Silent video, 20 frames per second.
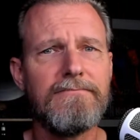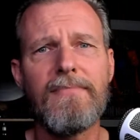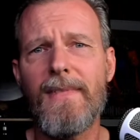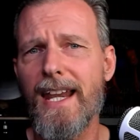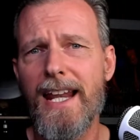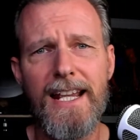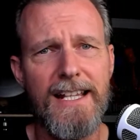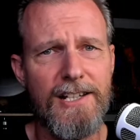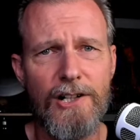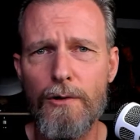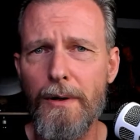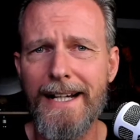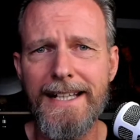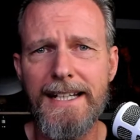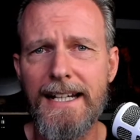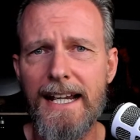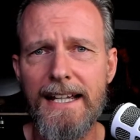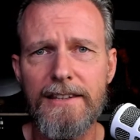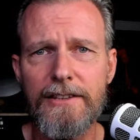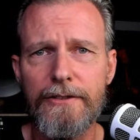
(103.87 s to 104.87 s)
It's quick to
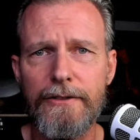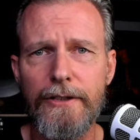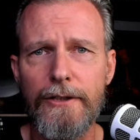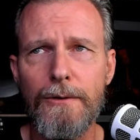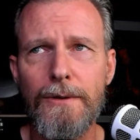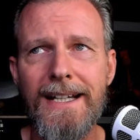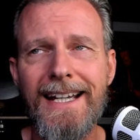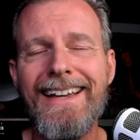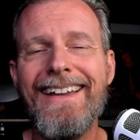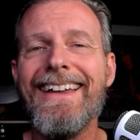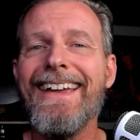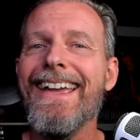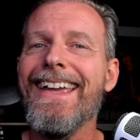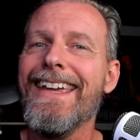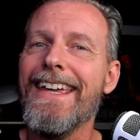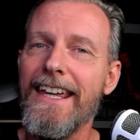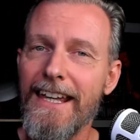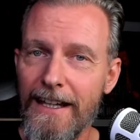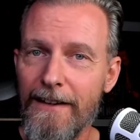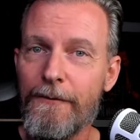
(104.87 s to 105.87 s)
get through
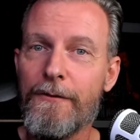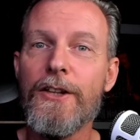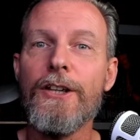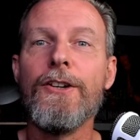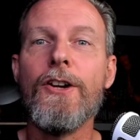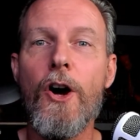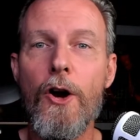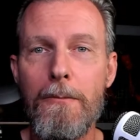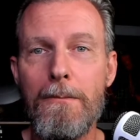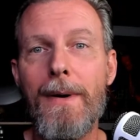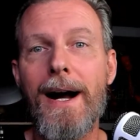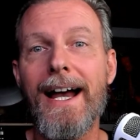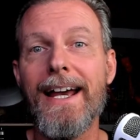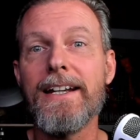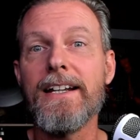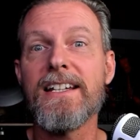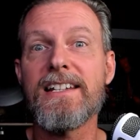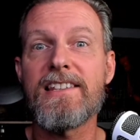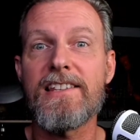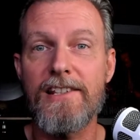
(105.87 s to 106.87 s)
if you don't
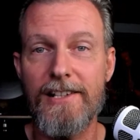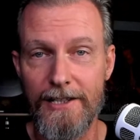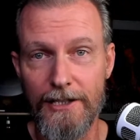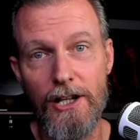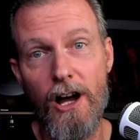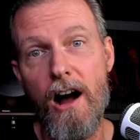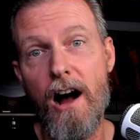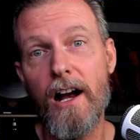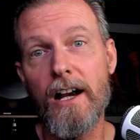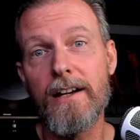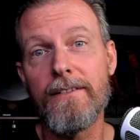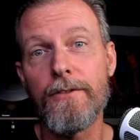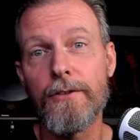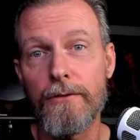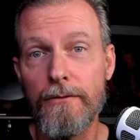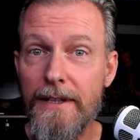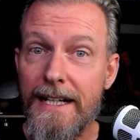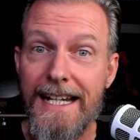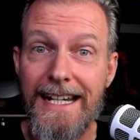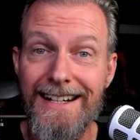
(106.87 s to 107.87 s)
mind a slog of a
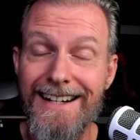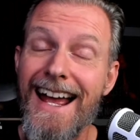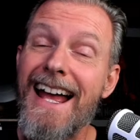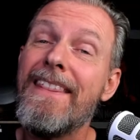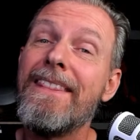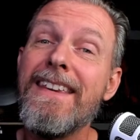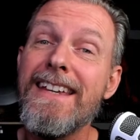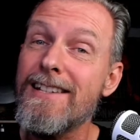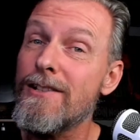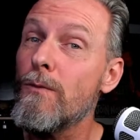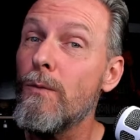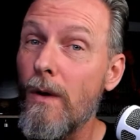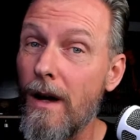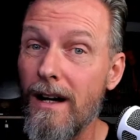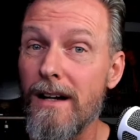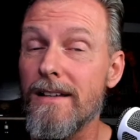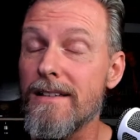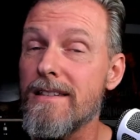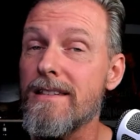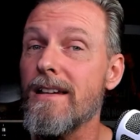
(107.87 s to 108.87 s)
read. And this
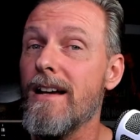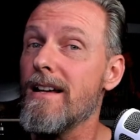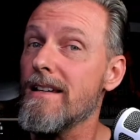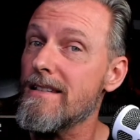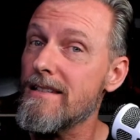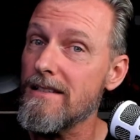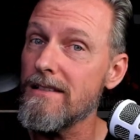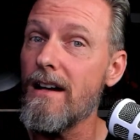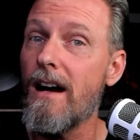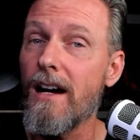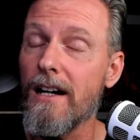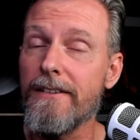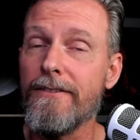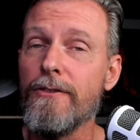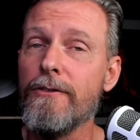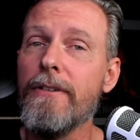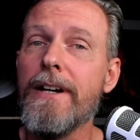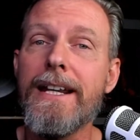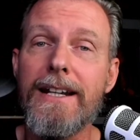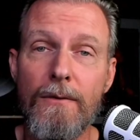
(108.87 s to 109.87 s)
was a slog of a
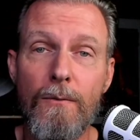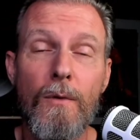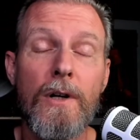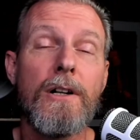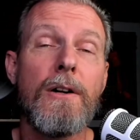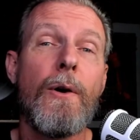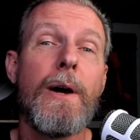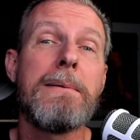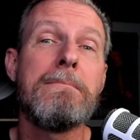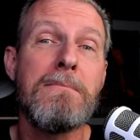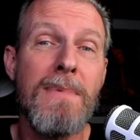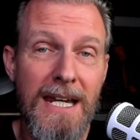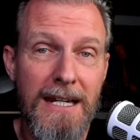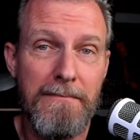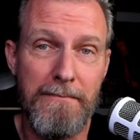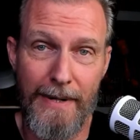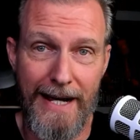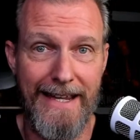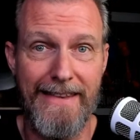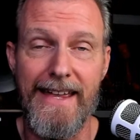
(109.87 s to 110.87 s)
read. And what do I mean
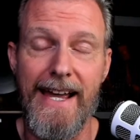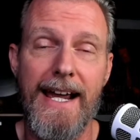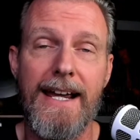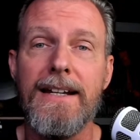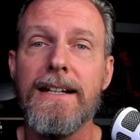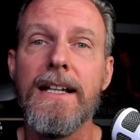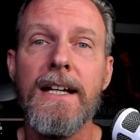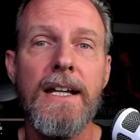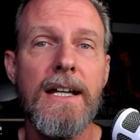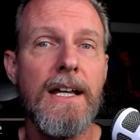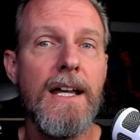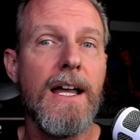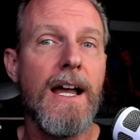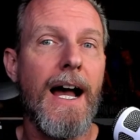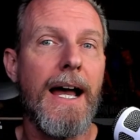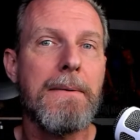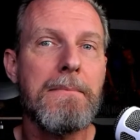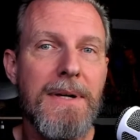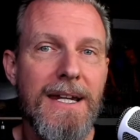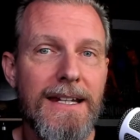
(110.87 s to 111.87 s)
by that?
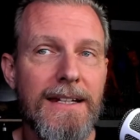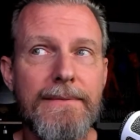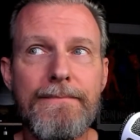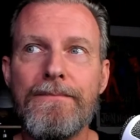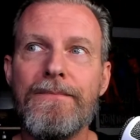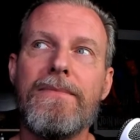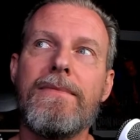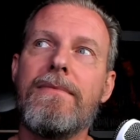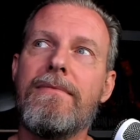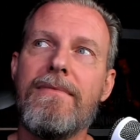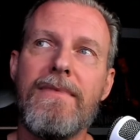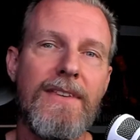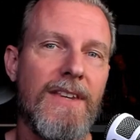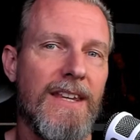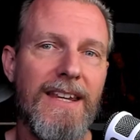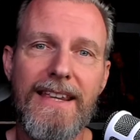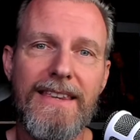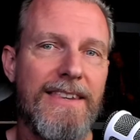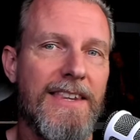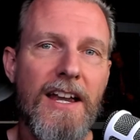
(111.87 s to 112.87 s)
I mean,
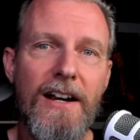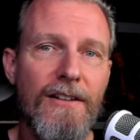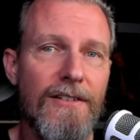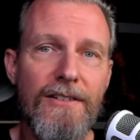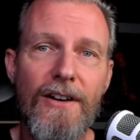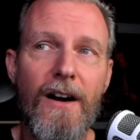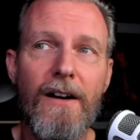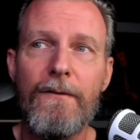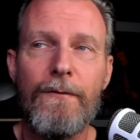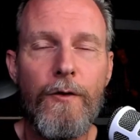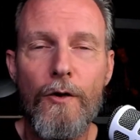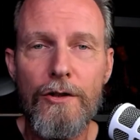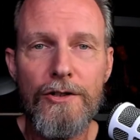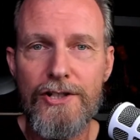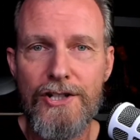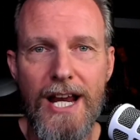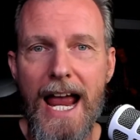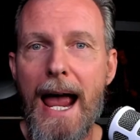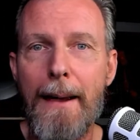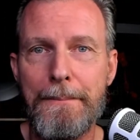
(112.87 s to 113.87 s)
there are full
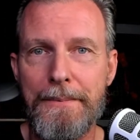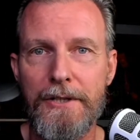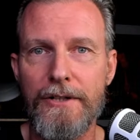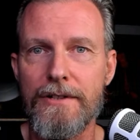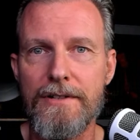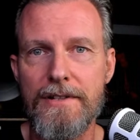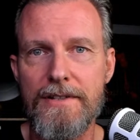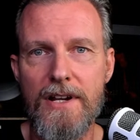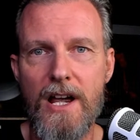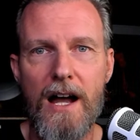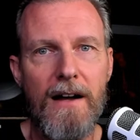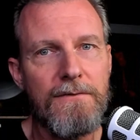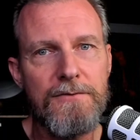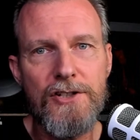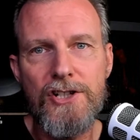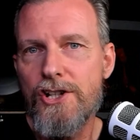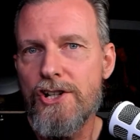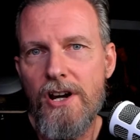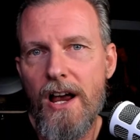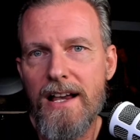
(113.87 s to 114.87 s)
chapters of
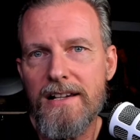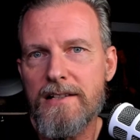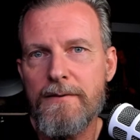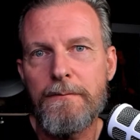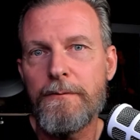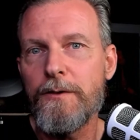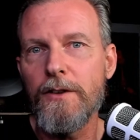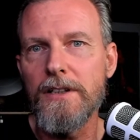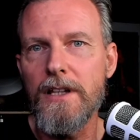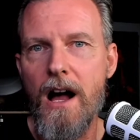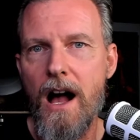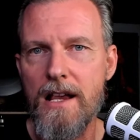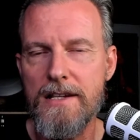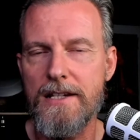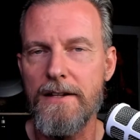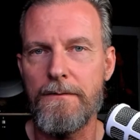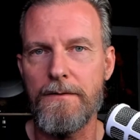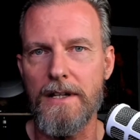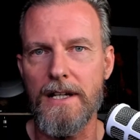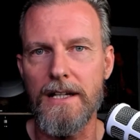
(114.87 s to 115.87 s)
just
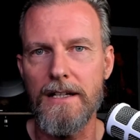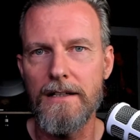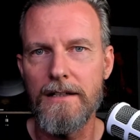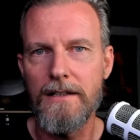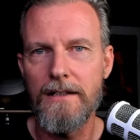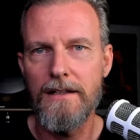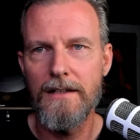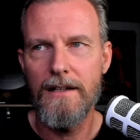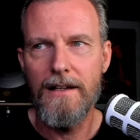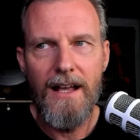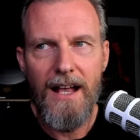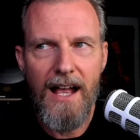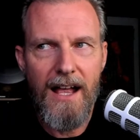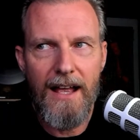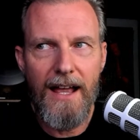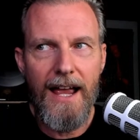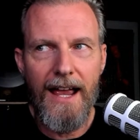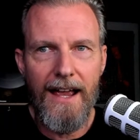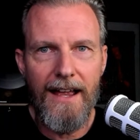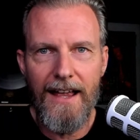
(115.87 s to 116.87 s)
philosophy.
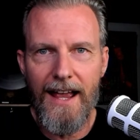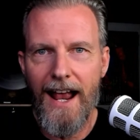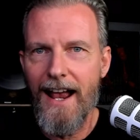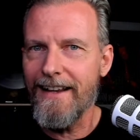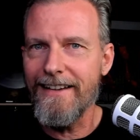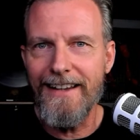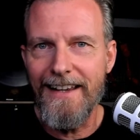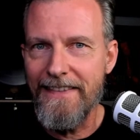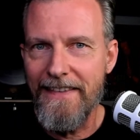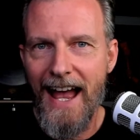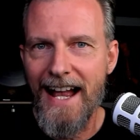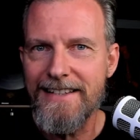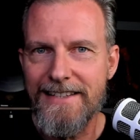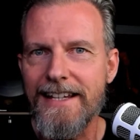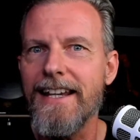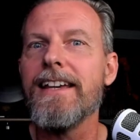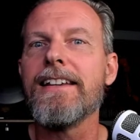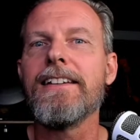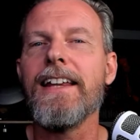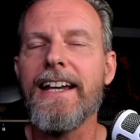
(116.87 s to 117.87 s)
And that's it.